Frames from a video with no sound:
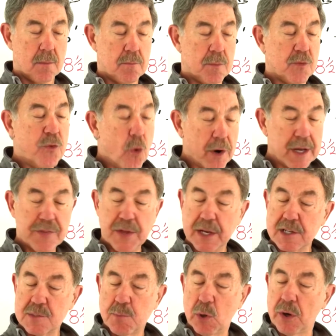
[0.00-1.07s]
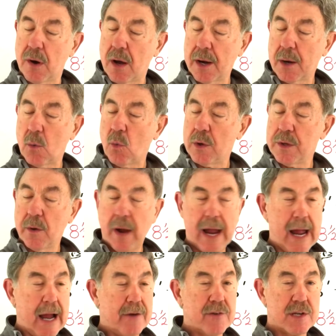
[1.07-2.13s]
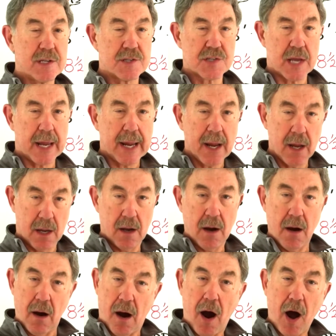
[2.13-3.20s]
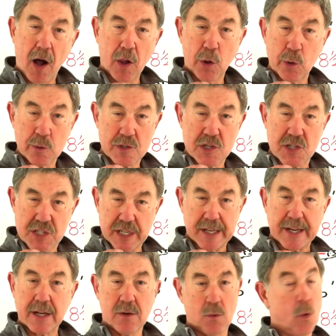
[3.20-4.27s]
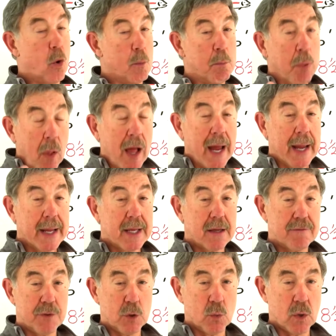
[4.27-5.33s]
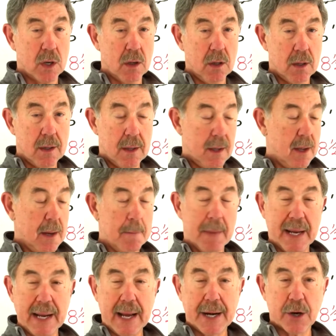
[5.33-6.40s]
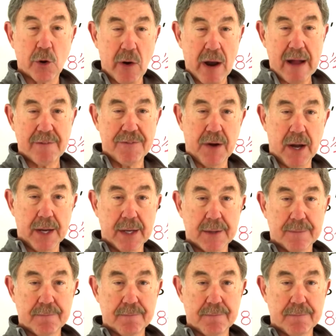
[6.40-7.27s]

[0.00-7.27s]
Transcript: Before anything is put on it, what you have is a hollow stick, or blank if you will, made out of graphite.